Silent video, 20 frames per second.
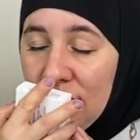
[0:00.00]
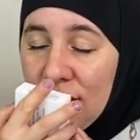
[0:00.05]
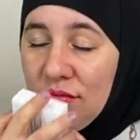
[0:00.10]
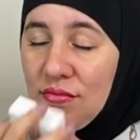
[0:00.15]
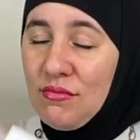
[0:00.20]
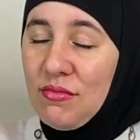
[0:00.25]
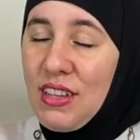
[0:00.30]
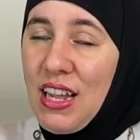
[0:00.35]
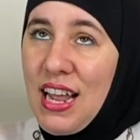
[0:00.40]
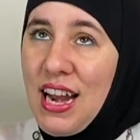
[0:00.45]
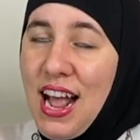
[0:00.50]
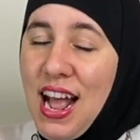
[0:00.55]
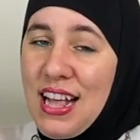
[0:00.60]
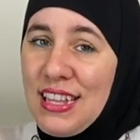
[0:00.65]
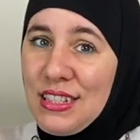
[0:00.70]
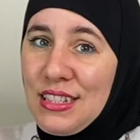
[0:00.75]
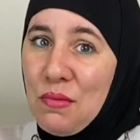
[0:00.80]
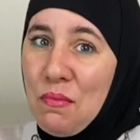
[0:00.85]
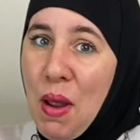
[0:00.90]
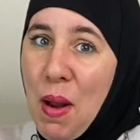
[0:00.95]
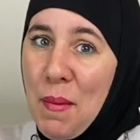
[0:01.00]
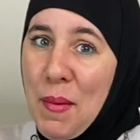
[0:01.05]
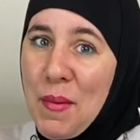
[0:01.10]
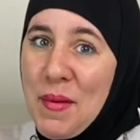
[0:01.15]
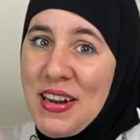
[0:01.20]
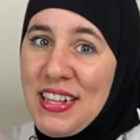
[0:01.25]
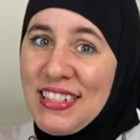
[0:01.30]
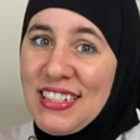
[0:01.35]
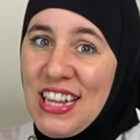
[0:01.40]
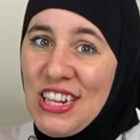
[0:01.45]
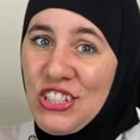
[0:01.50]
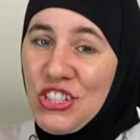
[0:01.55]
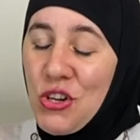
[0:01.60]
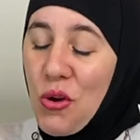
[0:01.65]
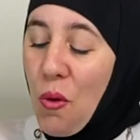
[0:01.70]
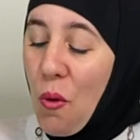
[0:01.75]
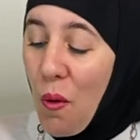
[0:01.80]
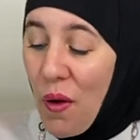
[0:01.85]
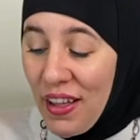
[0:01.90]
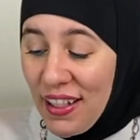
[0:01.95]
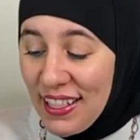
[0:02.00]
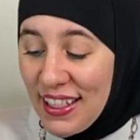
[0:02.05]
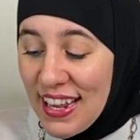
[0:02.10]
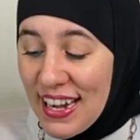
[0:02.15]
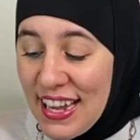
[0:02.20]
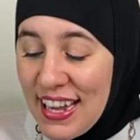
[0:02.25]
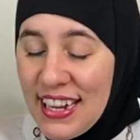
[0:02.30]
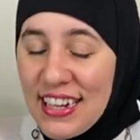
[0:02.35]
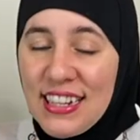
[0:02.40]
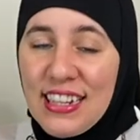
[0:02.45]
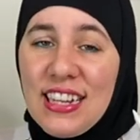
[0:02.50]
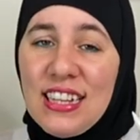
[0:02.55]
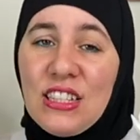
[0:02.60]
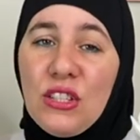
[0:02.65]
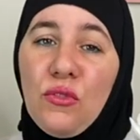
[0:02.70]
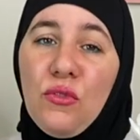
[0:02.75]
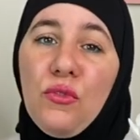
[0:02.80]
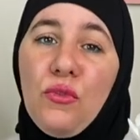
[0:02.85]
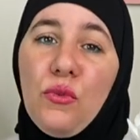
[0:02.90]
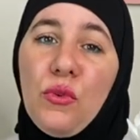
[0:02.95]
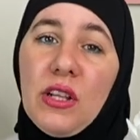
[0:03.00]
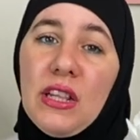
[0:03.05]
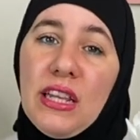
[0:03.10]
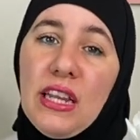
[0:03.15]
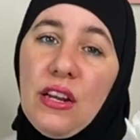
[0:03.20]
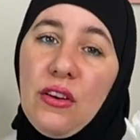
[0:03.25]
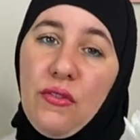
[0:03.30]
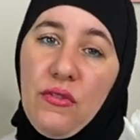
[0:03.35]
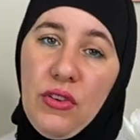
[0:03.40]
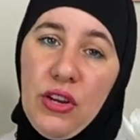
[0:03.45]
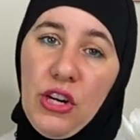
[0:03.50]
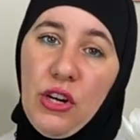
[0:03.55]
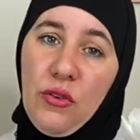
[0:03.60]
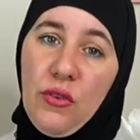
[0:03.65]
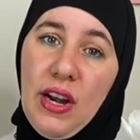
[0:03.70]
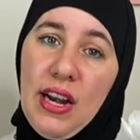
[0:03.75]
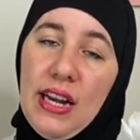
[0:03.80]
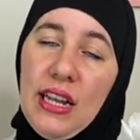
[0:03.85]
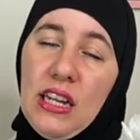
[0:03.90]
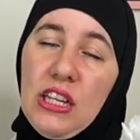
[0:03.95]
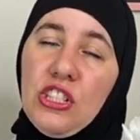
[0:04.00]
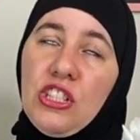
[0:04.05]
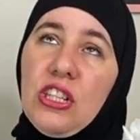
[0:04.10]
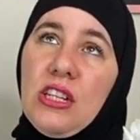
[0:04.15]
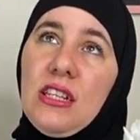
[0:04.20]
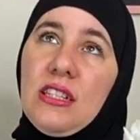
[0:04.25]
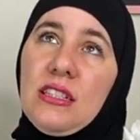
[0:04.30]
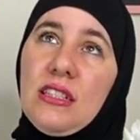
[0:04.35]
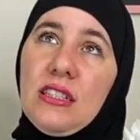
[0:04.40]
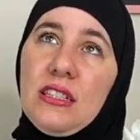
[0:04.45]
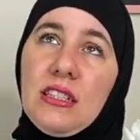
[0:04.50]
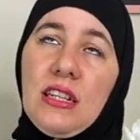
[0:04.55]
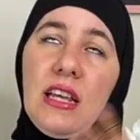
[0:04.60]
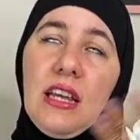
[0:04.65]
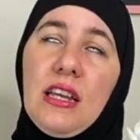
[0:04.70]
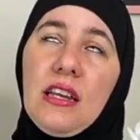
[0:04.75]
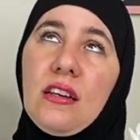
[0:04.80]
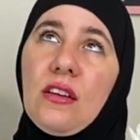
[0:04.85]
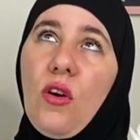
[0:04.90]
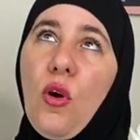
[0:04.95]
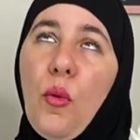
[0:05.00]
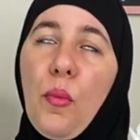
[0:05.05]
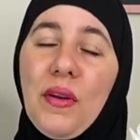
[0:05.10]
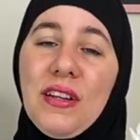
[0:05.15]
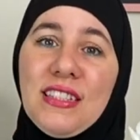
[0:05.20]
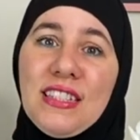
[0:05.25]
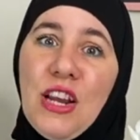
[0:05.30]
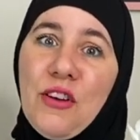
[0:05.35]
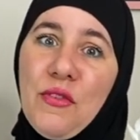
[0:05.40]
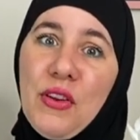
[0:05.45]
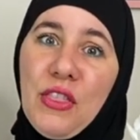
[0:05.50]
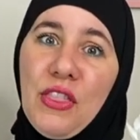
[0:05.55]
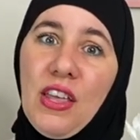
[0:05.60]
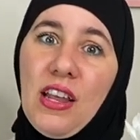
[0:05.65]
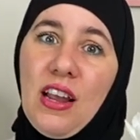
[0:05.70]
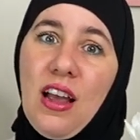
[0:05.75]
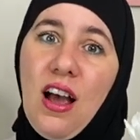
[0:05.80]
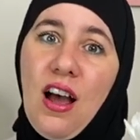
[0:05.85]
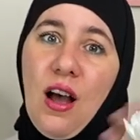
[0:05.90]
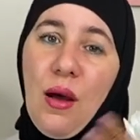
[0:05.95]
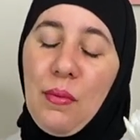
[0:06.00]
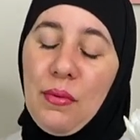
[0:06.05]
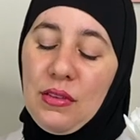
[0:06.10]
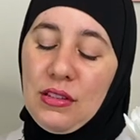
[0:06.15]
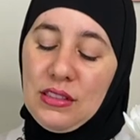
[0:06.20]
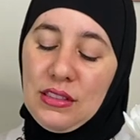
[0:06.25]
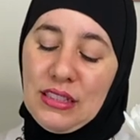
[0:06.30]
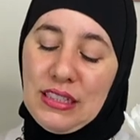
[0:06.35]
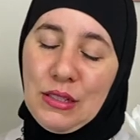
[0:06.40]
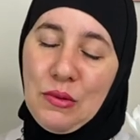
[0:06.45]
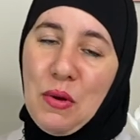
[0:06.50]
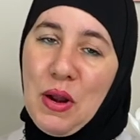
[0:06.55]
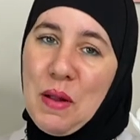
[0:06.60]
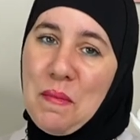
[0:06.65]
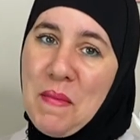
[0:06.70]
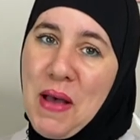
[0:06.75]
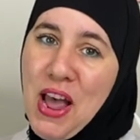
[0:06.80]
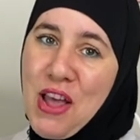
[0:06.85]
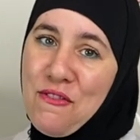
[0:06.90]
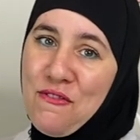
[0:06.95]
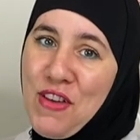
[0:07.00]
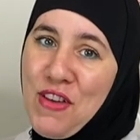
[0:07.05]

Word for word: mm, it has peppermint essential oil in it, it's really invigorating. It just is like opens everything up. It's one of my